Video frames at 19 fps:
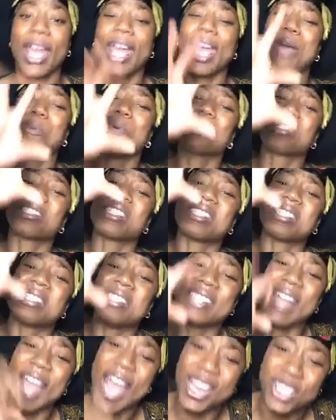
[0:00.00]
It will
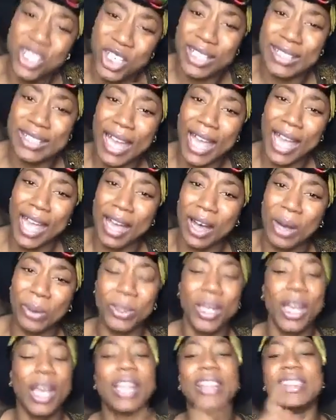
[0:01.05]
snatch it down.